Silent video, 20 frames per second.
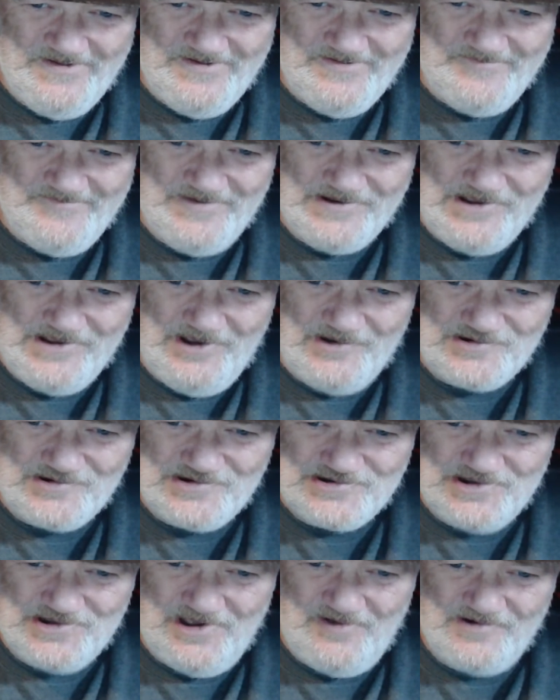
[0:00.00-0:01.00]
But Ghost,
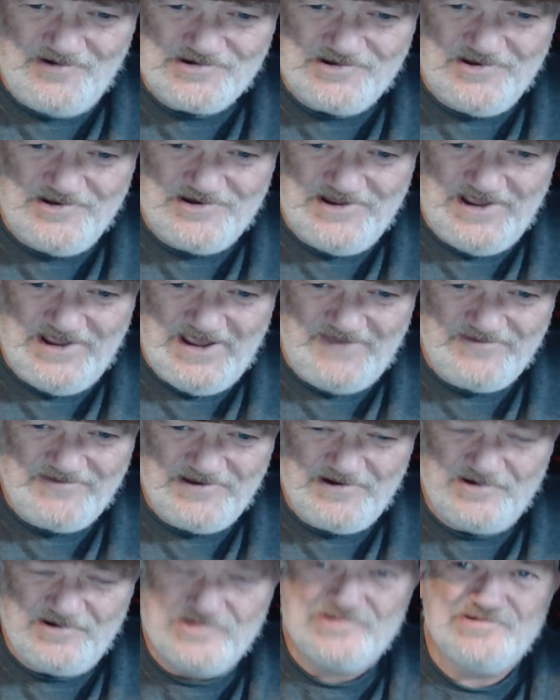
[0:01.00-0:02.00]
it's always good to have you
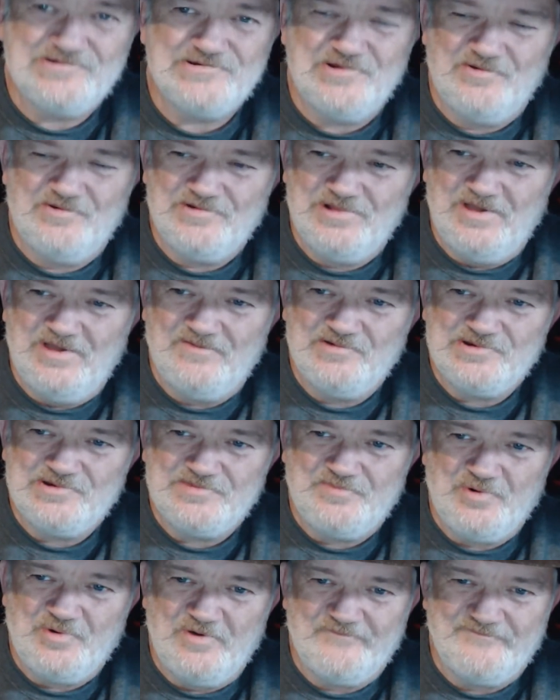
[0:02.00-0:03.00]
here showing love and
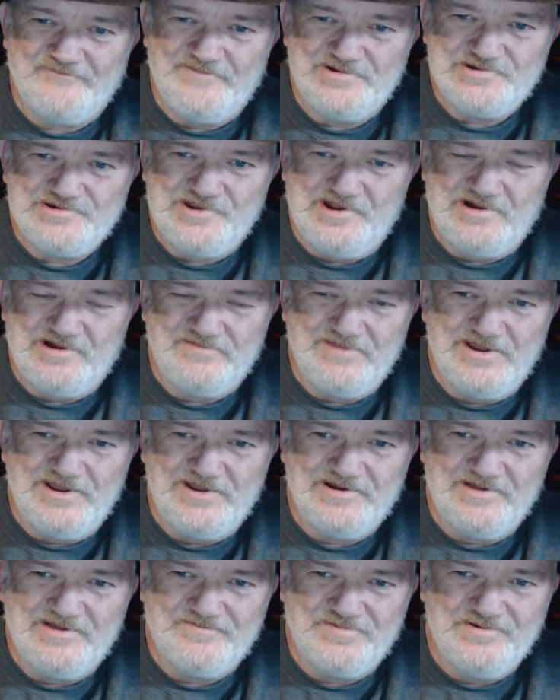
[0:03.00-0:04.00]
support from the channel,
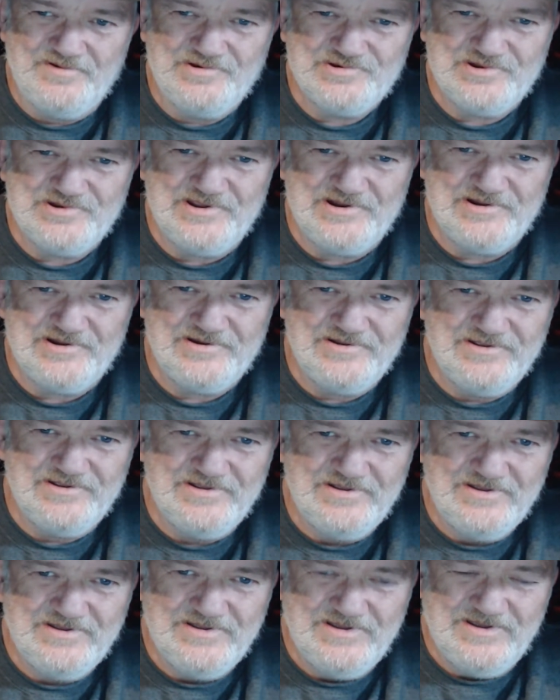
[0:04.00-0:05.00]
man. I appreciate it.
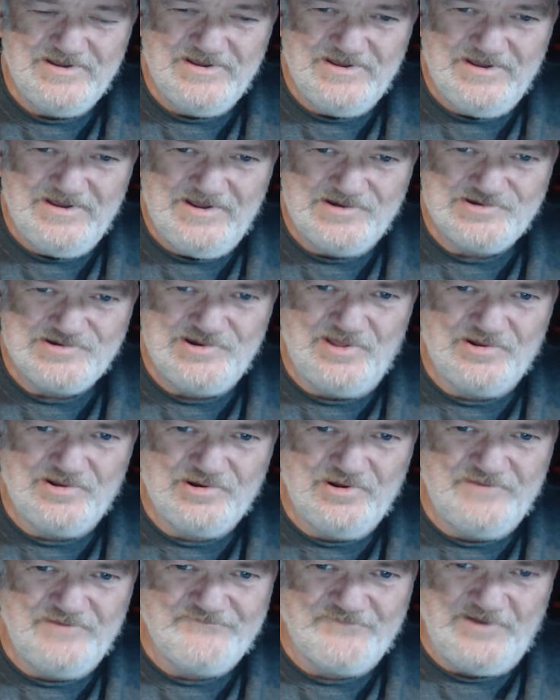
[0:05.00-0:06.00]
It's another
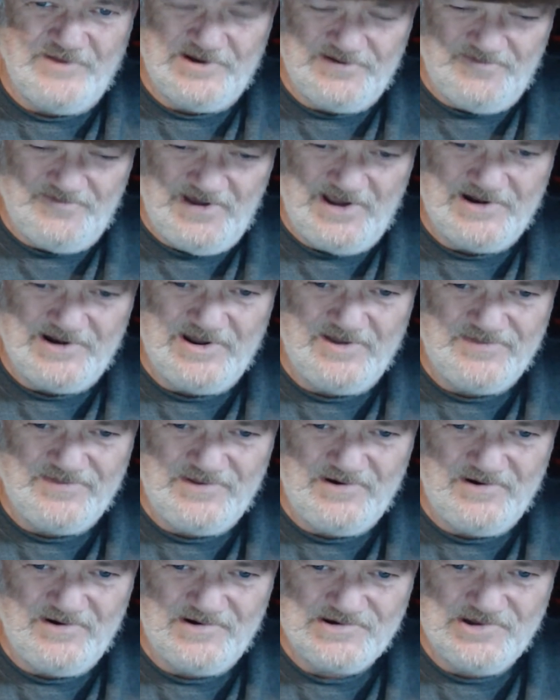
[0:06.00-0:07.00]
good friend of mine out
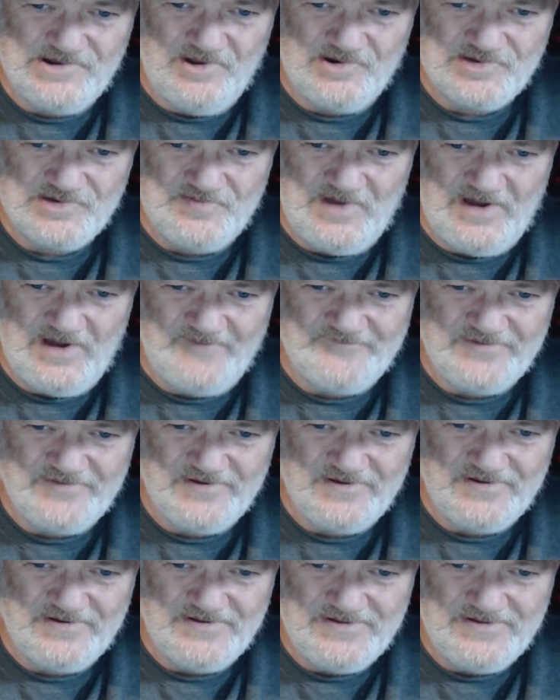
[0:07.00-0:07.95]
there is Ghost Mafia.